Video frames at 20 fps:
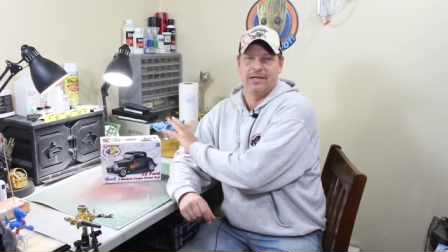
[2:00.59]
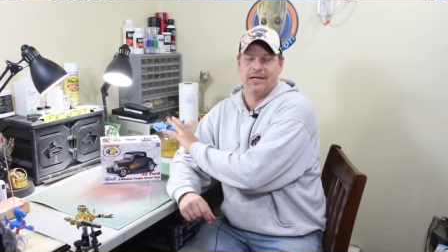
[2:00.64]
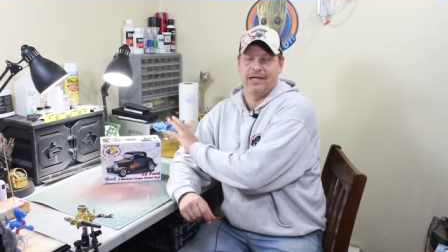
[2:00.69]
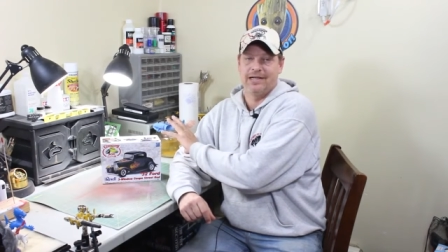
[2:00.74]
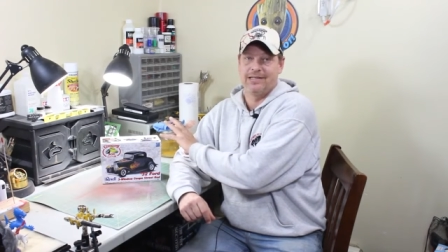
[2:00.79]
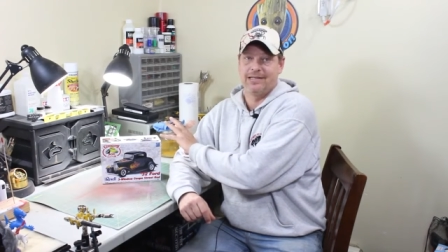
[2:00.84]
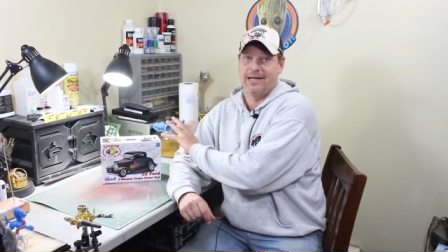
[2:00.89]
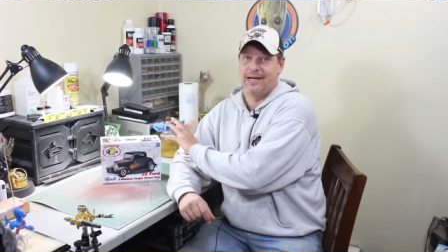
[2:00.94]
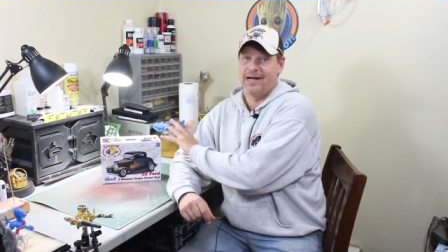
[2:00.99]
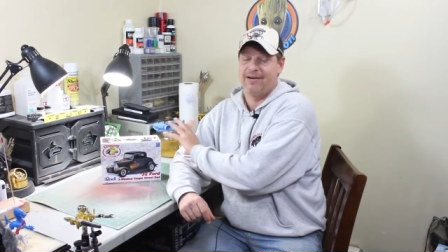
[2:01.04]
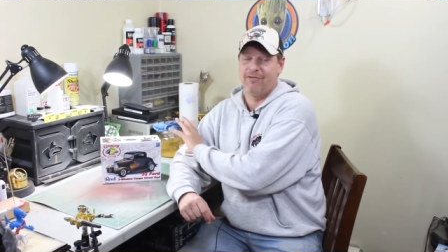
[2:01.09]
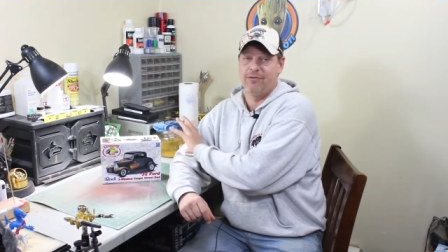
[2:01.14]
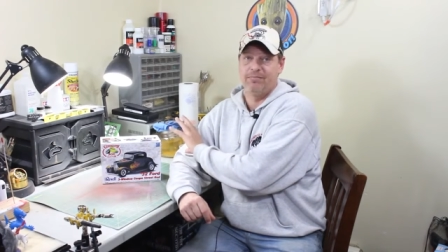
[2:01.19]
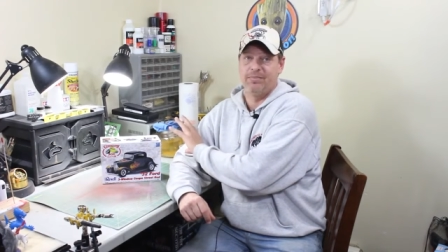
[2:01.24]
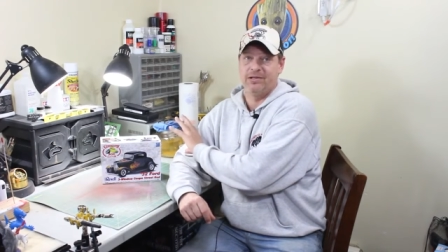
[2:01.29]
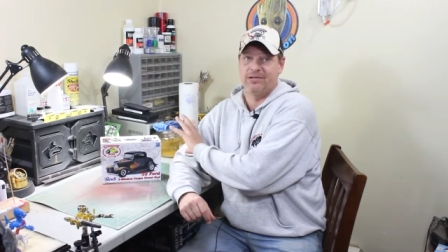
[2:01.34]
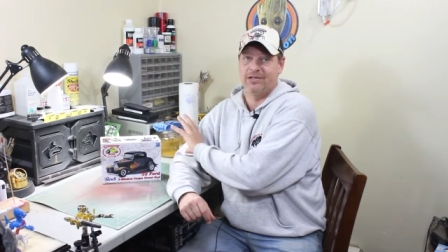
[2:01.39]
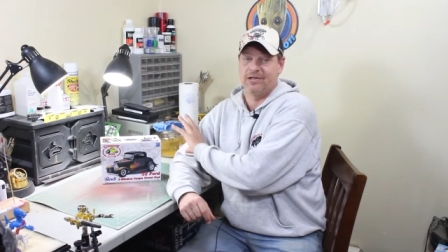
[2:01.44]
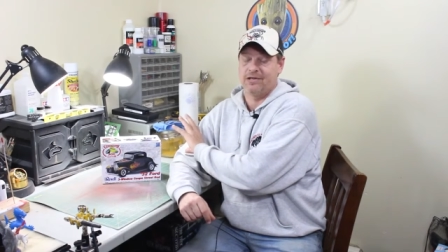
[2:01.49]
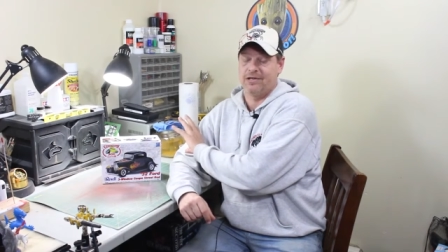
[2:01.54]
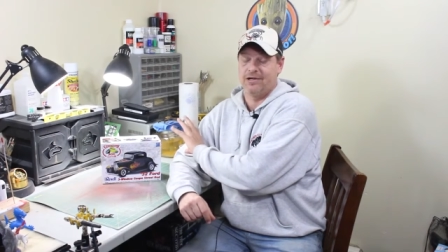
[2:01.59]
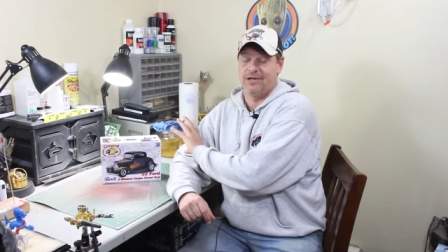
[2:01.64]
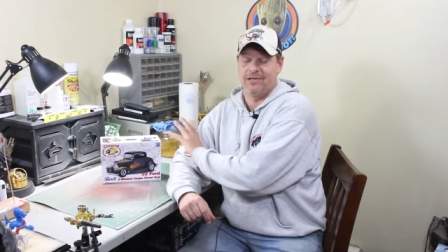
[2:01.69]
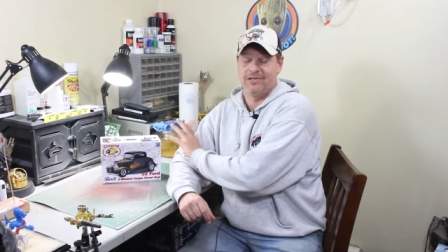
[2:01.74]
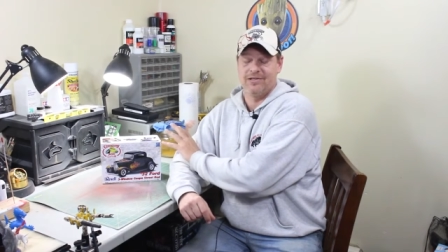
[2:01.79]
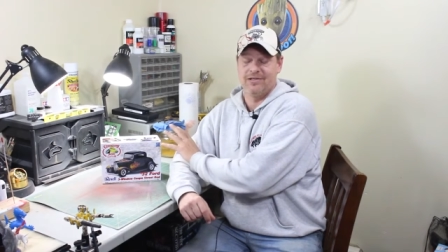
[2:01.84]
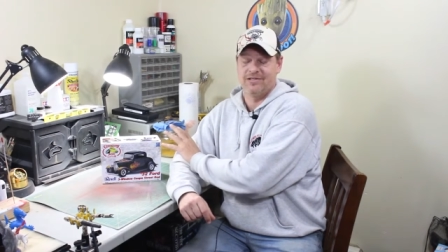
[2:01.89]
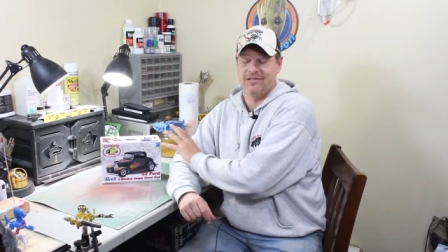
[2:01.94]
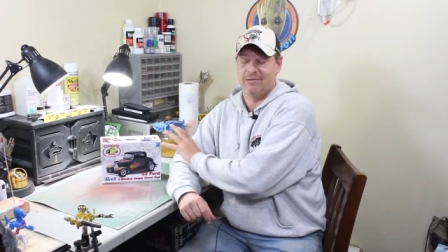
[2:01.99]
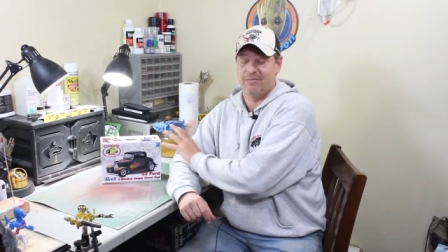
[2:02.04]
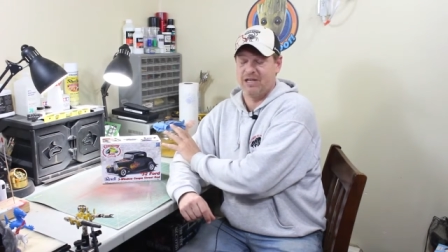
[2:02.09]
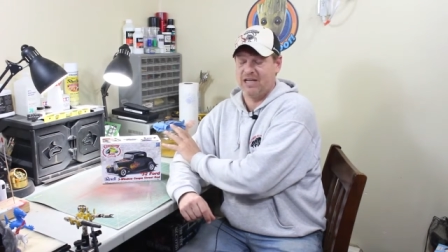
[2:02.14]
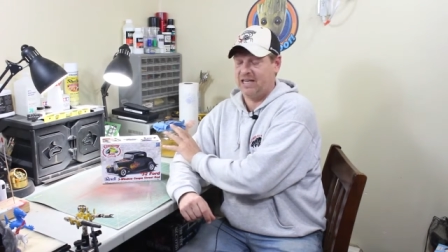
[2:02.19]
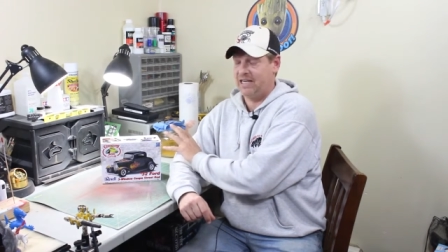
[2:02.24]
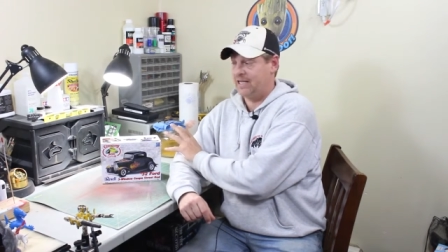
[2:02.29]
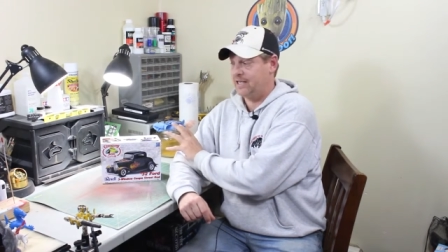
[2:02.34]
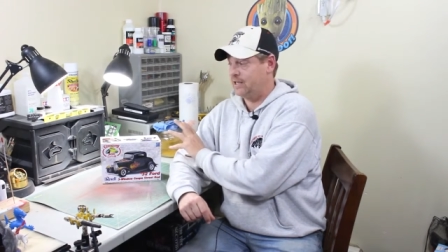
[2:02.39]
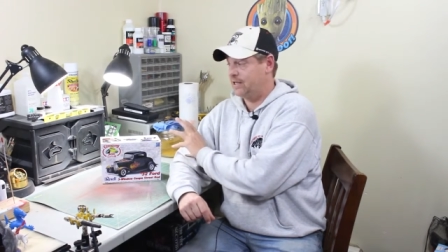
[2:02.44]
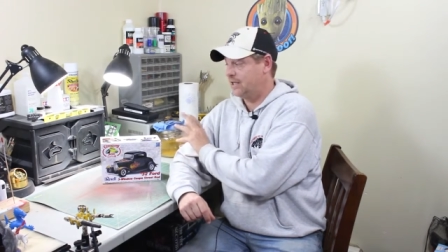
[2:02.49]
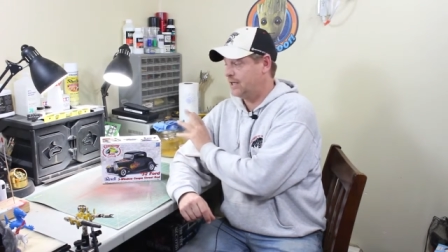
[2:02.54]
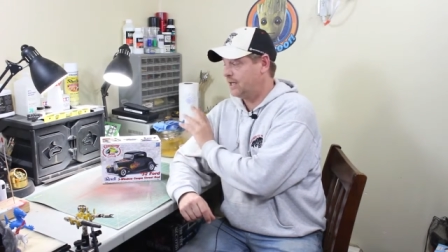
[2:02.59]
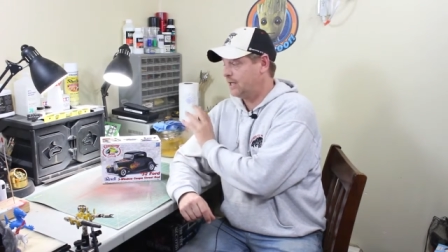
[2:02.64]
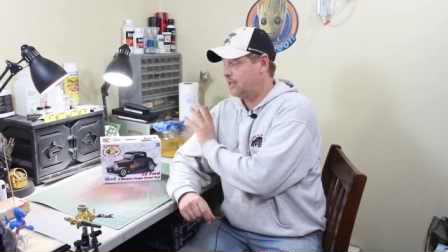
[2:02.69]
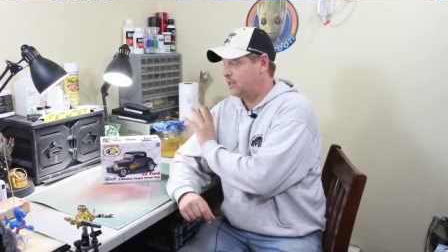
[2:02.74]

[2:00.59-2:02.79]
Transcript: like I said, I haven't built a car since I'm a kid.